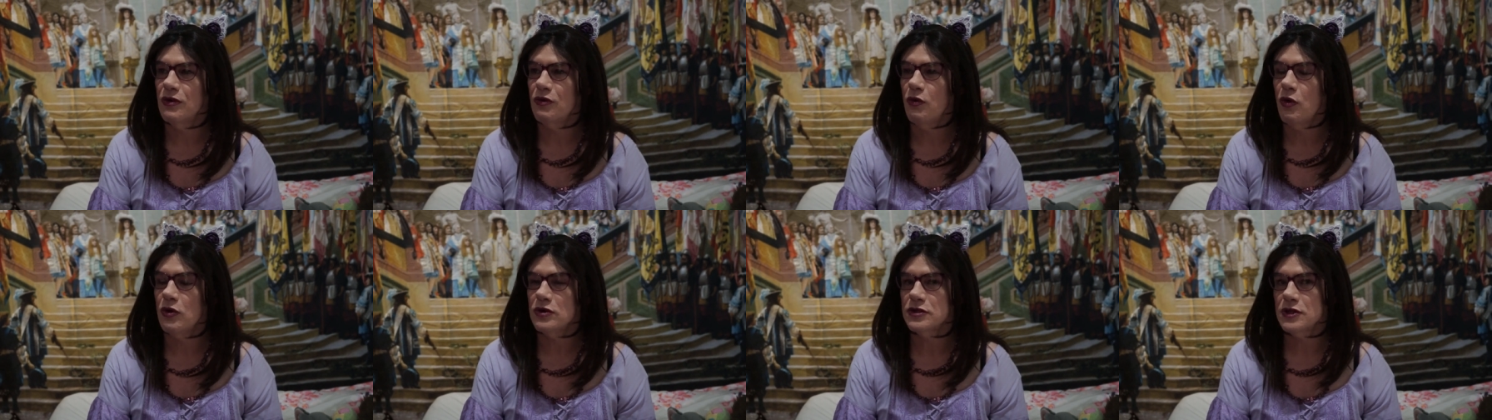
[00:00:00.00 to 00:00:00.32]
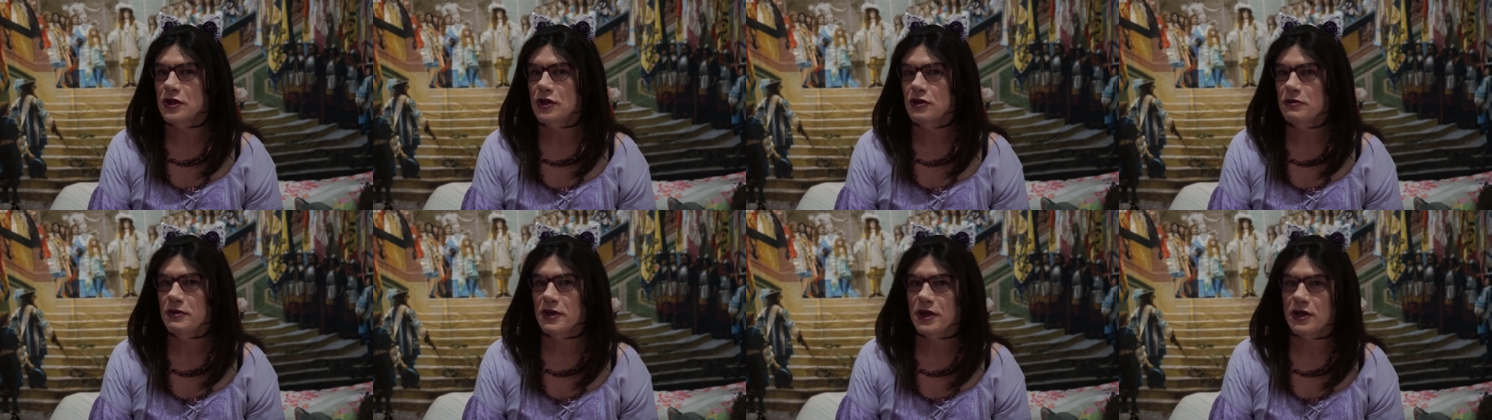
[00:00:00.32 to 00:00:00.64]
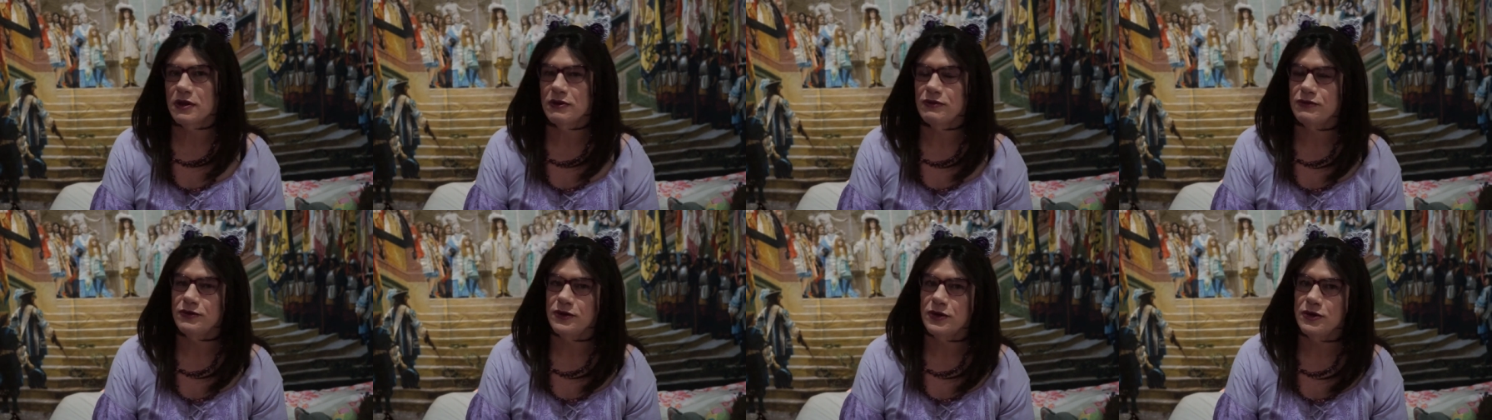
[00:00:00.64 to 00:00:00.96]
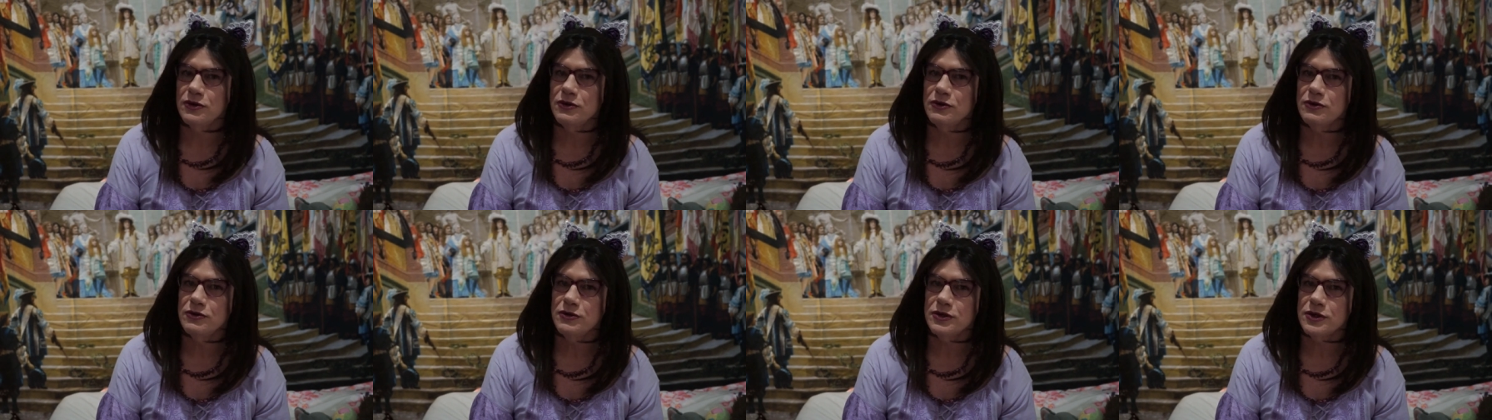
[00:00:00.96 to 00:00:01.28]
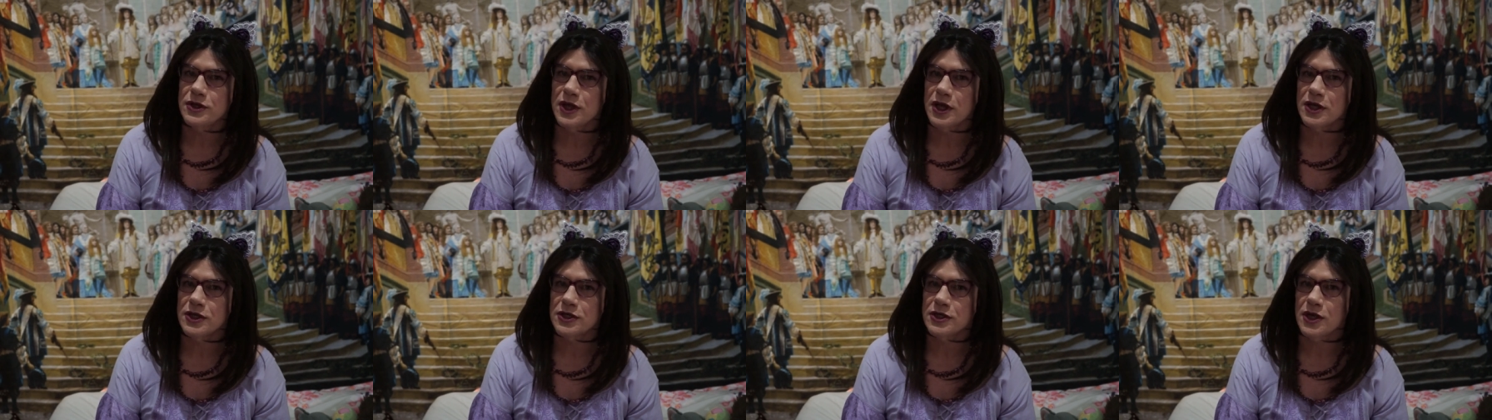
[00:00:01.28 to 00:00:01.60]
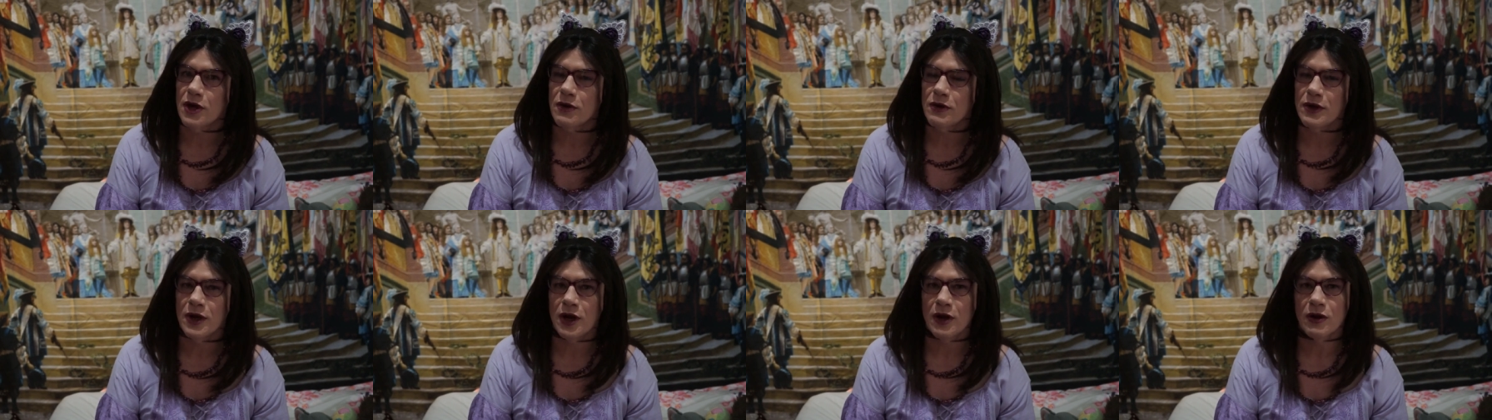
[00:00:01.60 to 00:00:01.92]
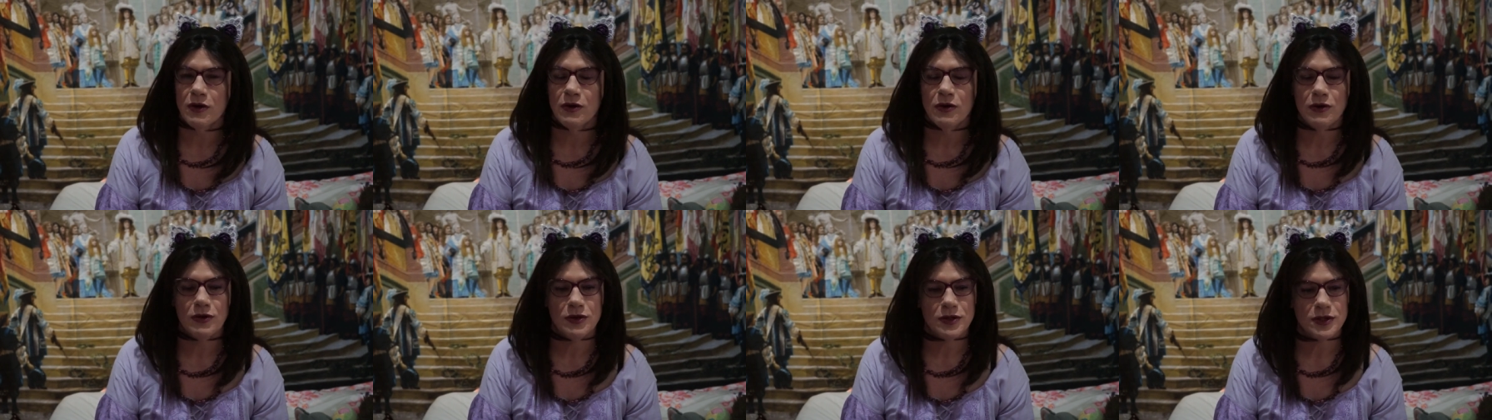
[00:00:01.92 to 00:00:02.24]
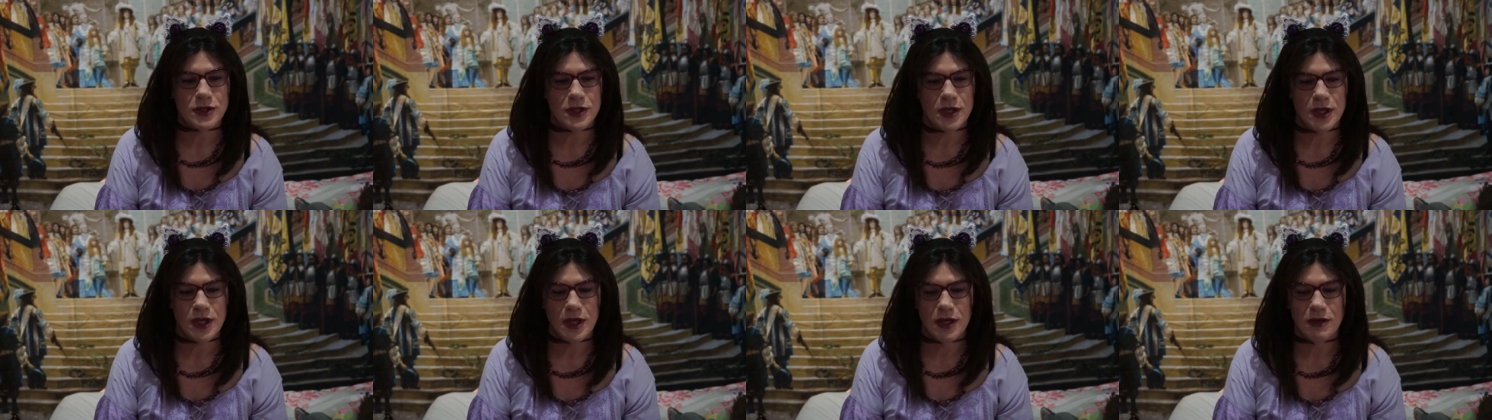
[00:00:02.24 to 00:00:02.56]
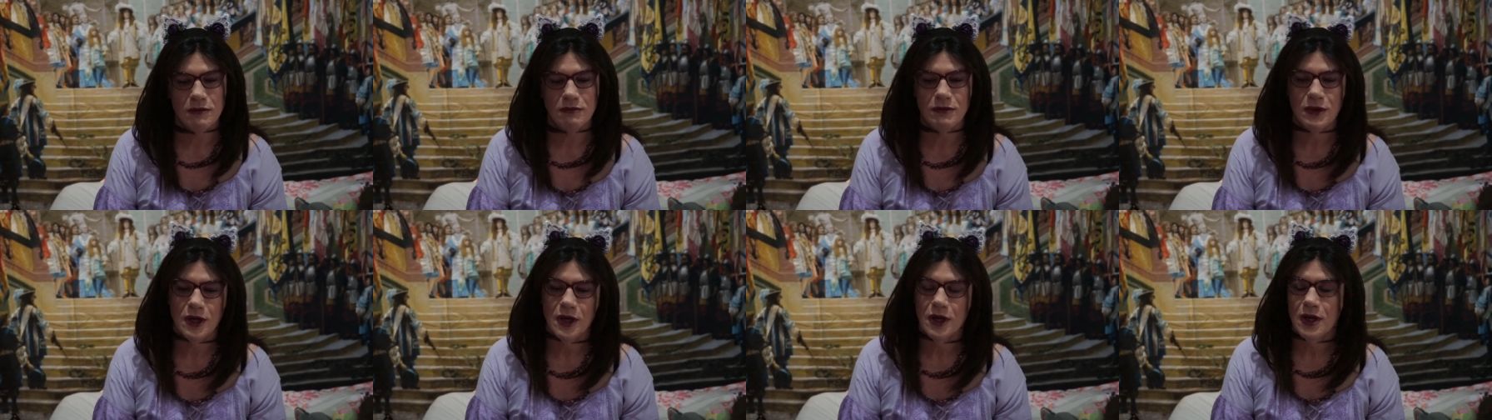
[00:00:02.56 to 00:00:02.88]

was a little bit confused and so on, and of course the